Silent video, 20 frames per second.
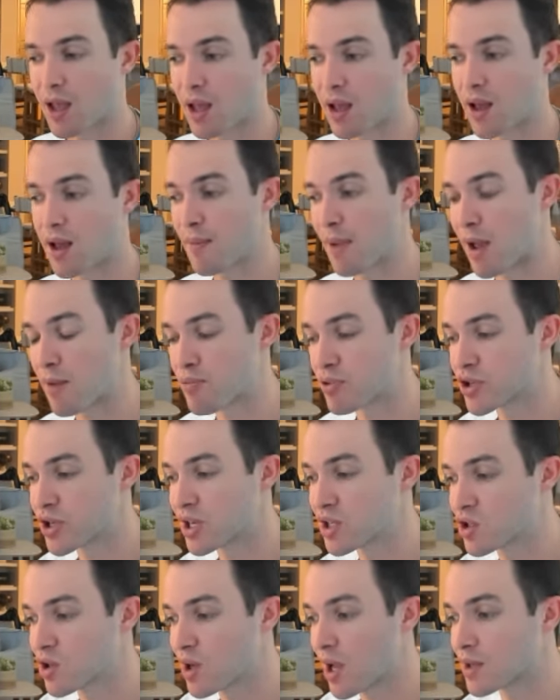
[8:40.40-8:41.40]
I
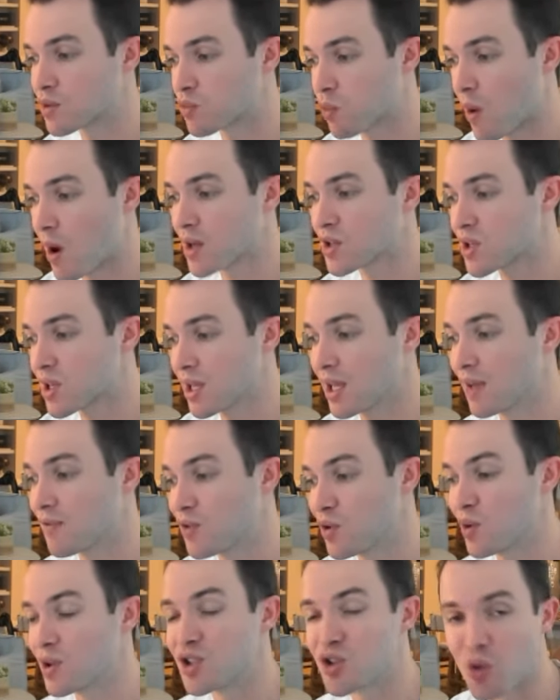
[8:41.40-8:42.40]
appreciate you guys watching.
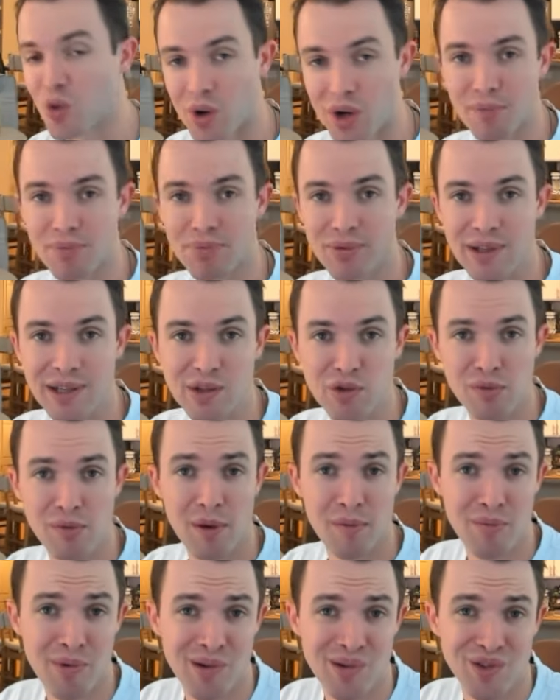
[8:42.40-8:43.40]
If you enjoyed it, please
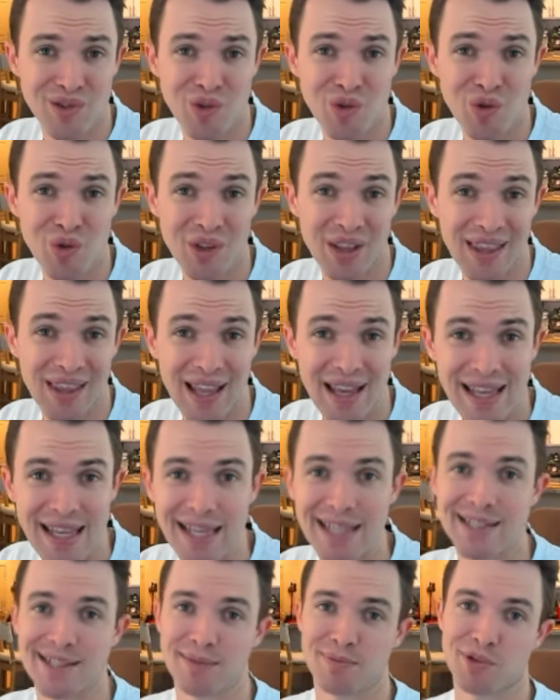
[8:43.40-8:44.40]
remember to like
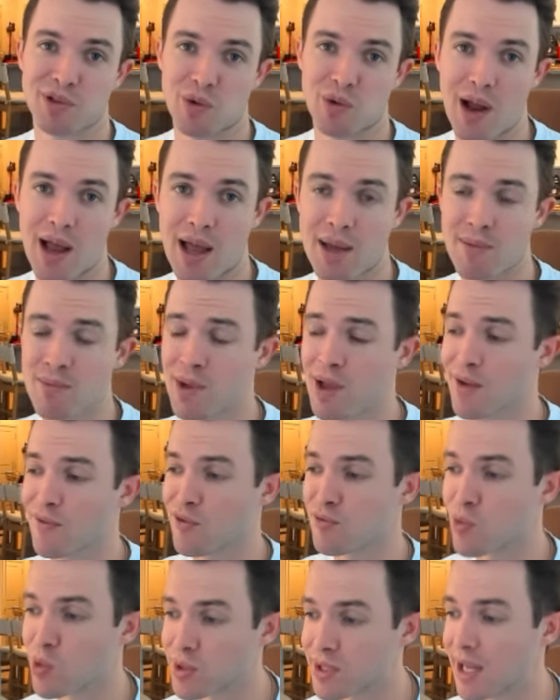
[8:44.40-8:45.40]
and subscribe
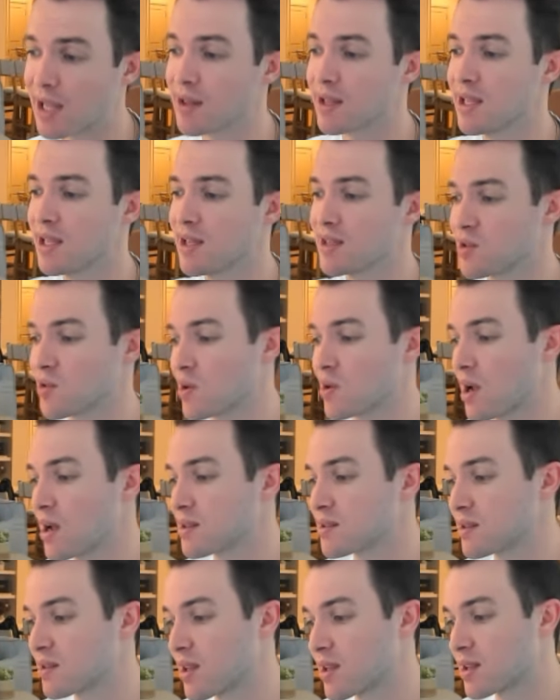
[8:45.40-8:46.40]
for more daily ESO
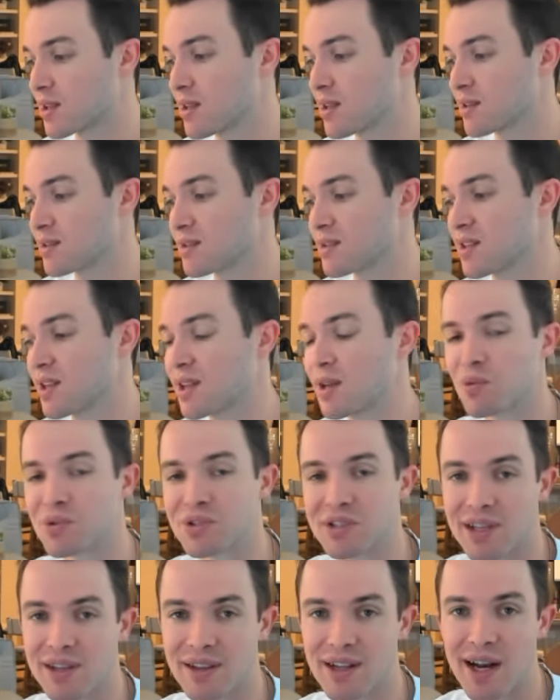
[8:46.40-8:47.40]
content like this. We'll
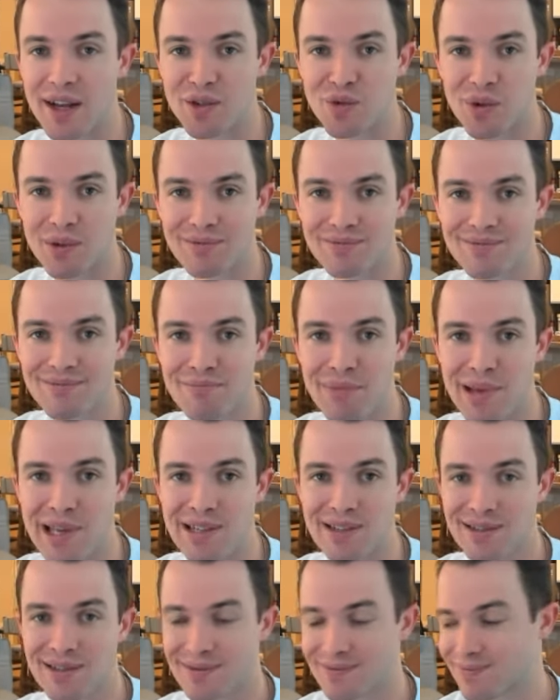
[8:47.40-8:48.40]
see you in the next one.
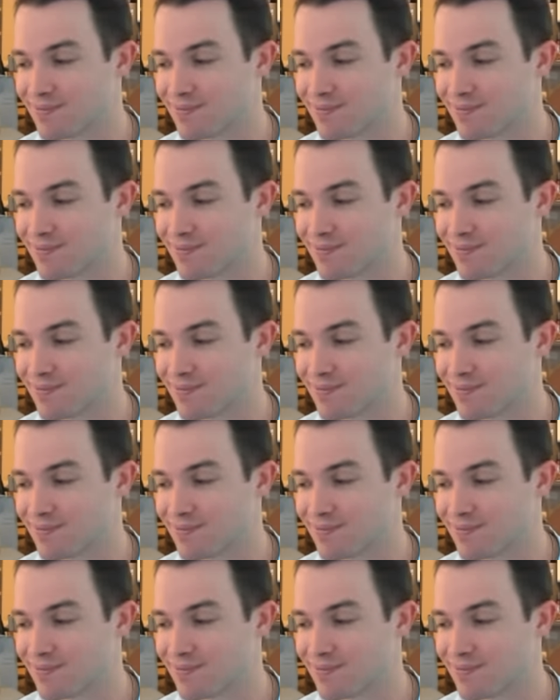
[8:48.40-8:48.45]
Peace.